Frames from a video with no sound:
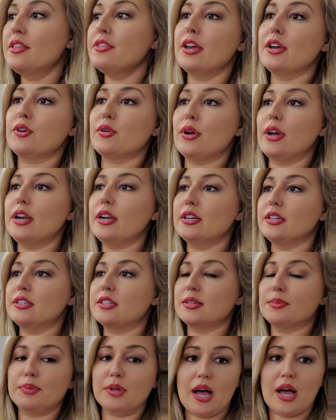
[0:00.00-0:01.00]
they created
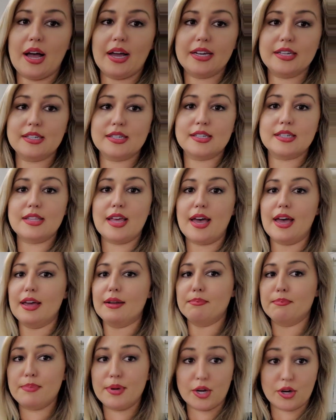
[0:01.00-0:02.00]
supplies
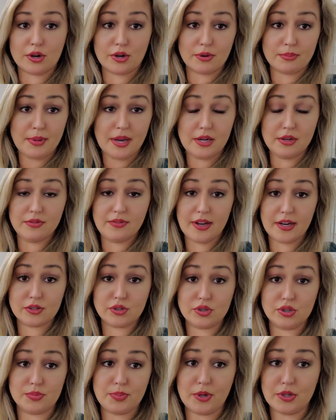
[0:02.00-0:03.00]
that bigger
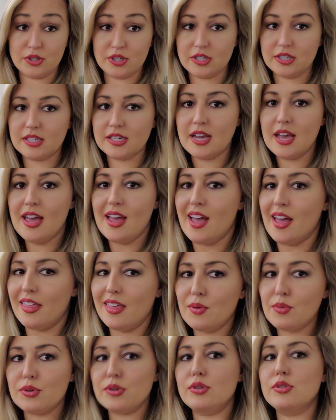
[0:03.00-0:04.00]
manufacturers purchased.
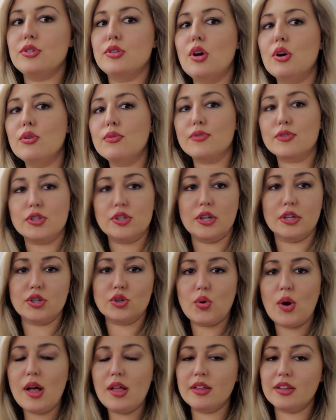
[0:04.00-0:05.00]
They were known for
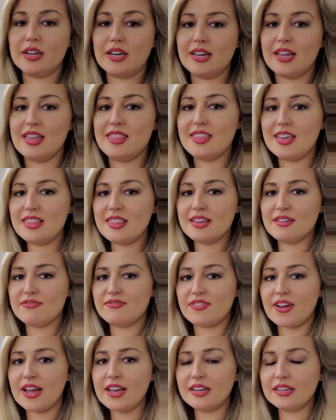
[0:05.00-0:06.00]
such quality, and then they
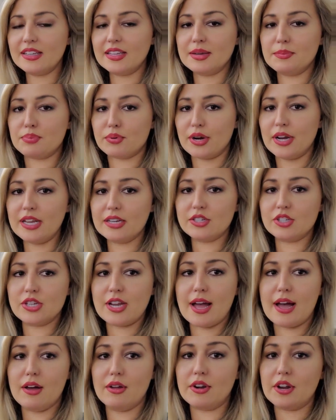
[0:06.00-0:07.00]
finally branched
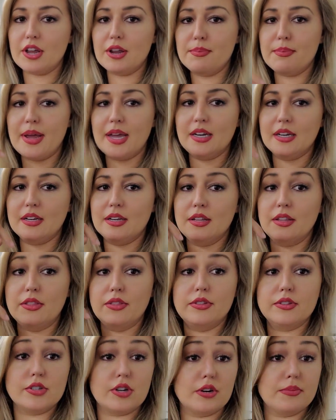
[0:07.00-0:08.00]
out and
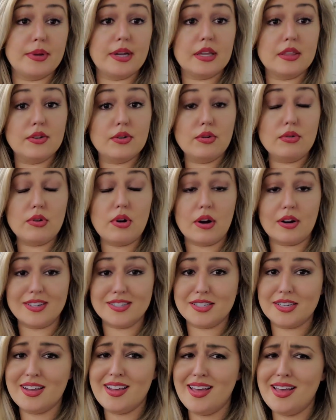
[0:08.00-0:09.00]
started making their own
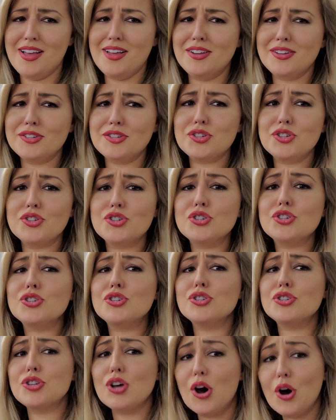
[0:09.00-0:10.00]
cars.
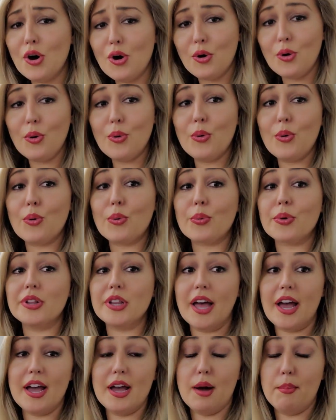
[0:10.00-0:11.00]
So
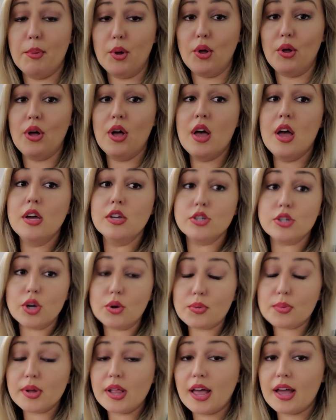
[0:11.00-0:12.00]
reliable. So
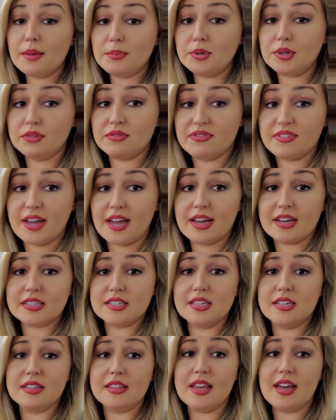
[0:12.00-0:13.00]
reliable, in
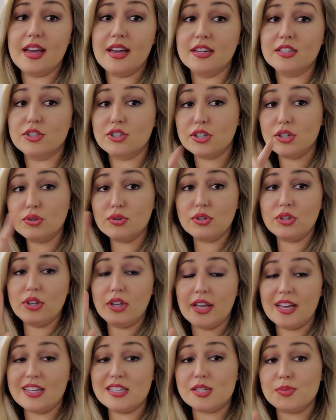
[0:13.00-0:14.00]
fact, that
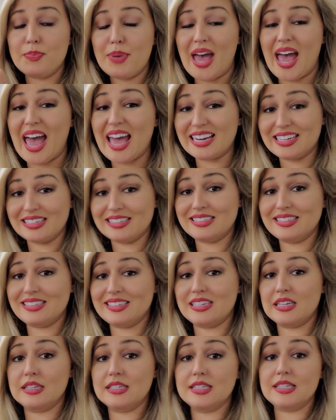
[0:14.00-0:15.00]
General S. Patton
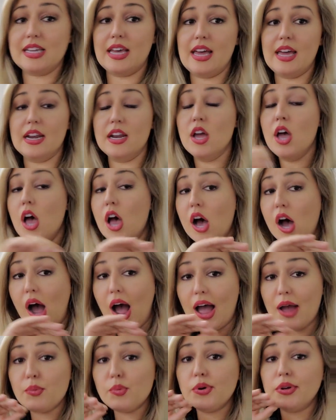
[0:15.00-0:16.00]
said,
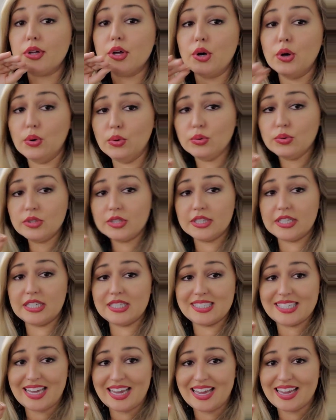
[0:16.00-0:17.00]
I will only
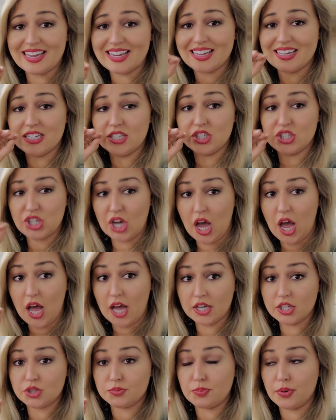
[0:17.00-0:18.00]
take
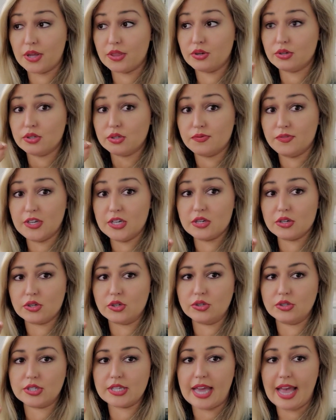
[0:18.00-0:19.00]
Dodge Brothers
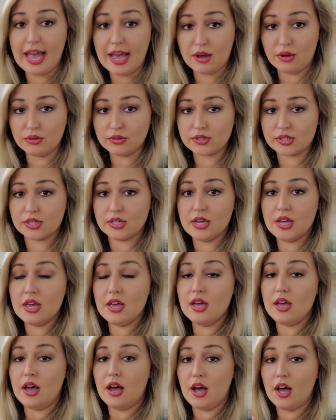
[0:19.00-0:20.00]
vehicles out
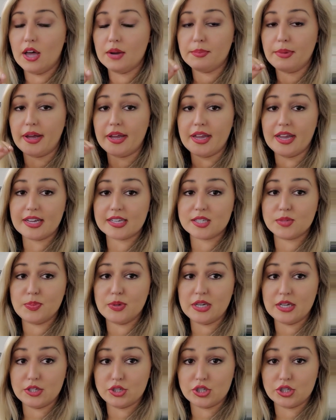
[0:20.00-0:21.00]
on my
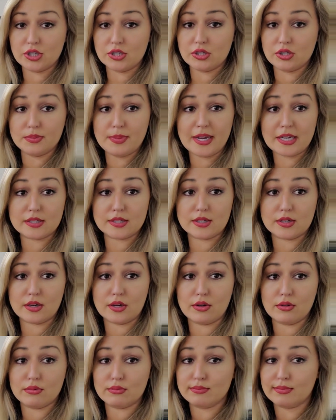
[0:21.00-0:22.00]
expedition to
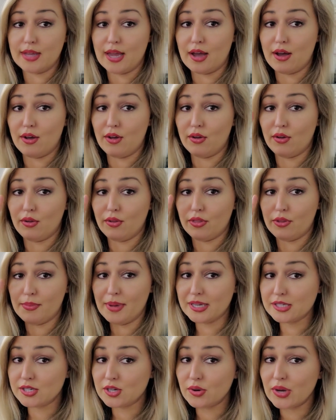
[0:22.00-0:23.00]
Mexico. Now, the
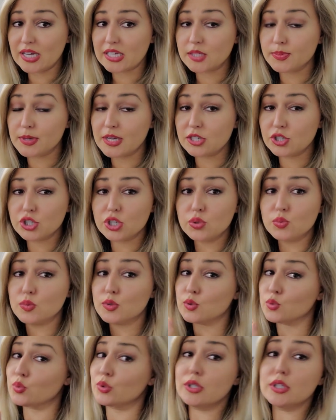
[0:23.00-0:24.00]
Mexico expedition
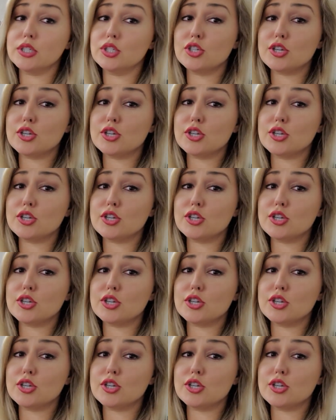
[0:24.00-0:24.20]
was really